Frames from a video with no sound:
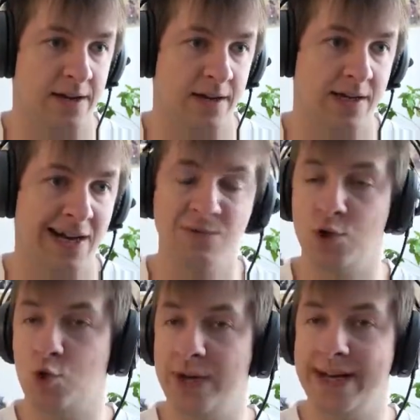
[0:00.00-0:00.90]
Like, I
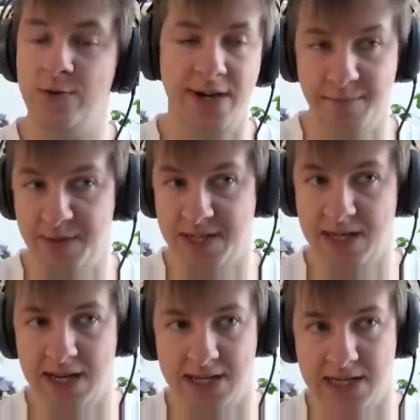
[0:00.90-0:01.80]
was really, really busy
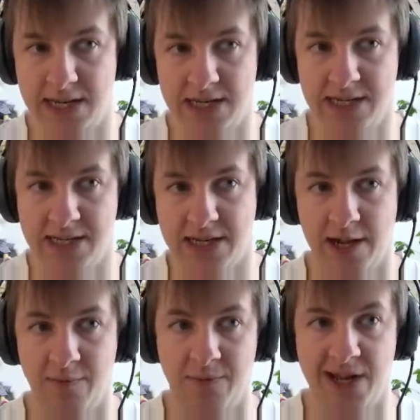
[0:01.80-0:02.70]
last night in this
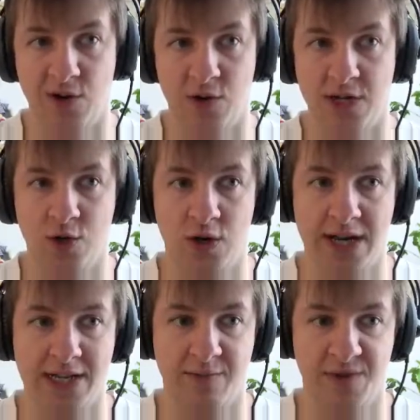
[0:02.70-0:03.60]
game. Not only
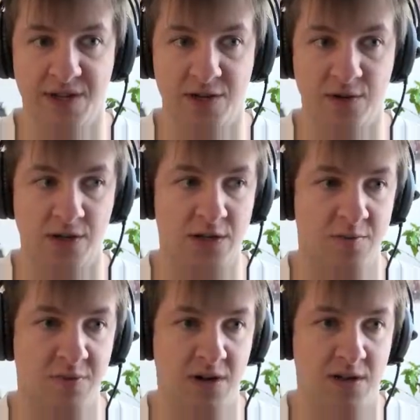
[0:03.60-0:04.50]
collecting materials,
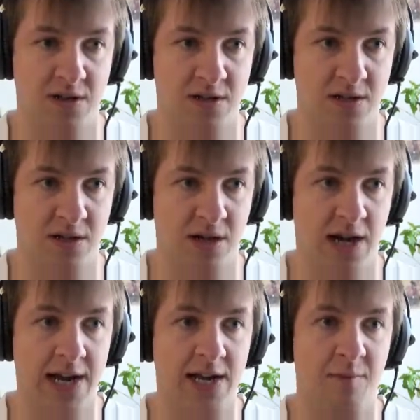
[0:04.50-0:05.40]
but I
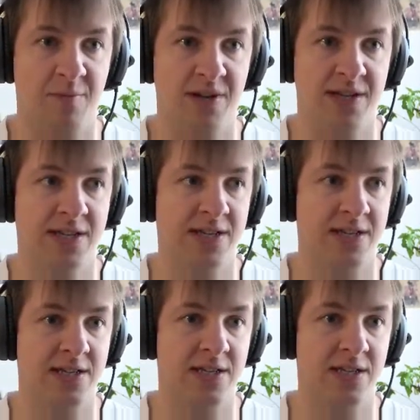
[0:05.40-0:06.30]
ended up building
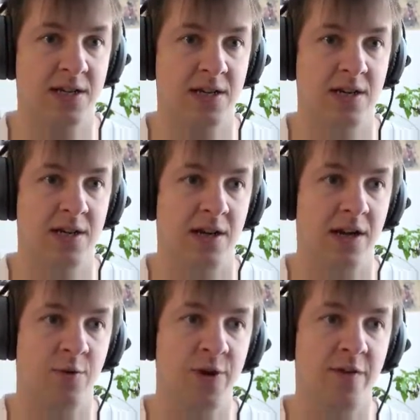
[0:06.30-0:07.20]
this.
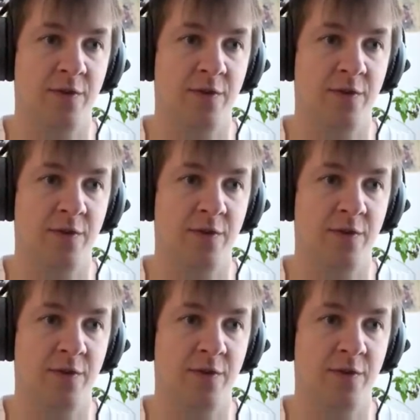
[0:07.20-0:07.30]
And we have a